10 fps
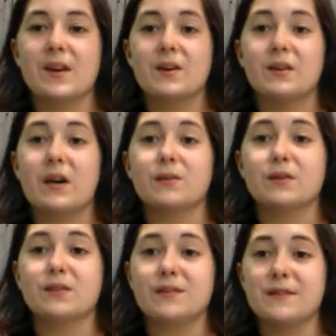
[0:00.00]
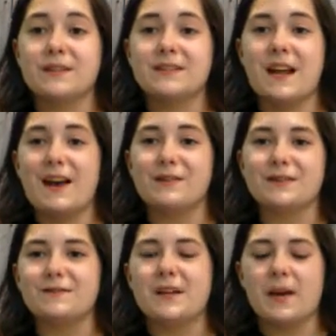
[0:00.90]
Now, your different styles
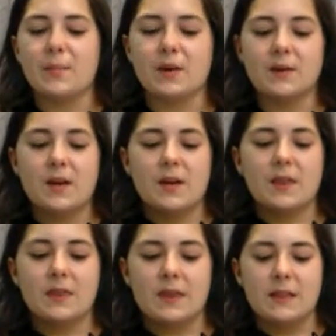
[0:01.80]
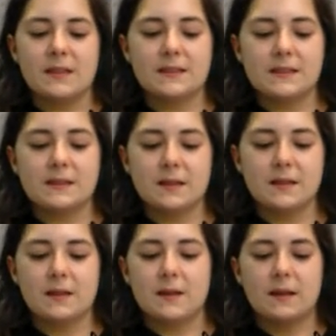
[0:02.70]
of diaper. This
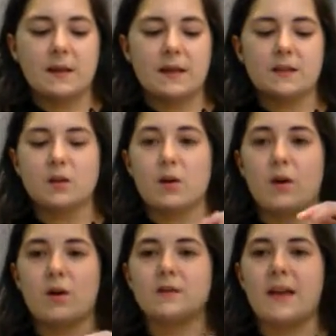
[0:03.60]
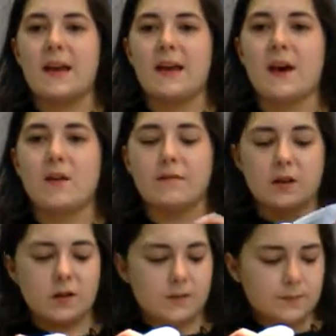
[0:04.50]
is called a
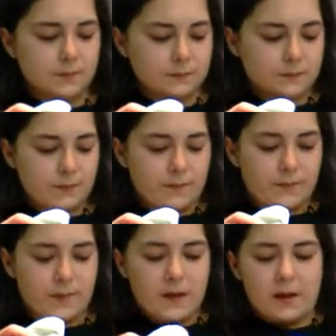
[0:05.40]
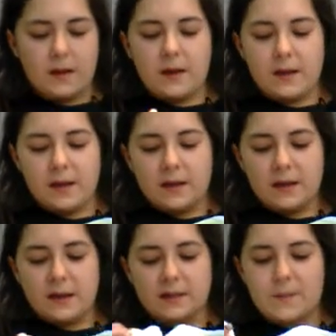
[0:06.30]
cover. It
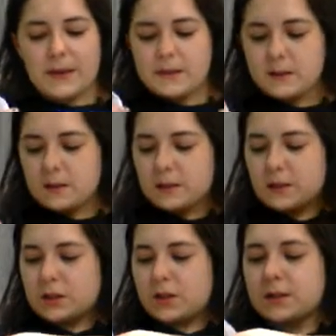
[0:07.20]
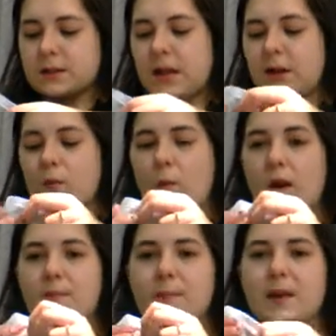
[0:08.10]
is basically just like
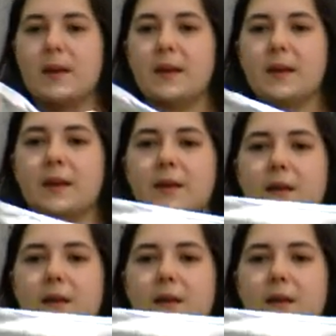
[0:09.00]
one big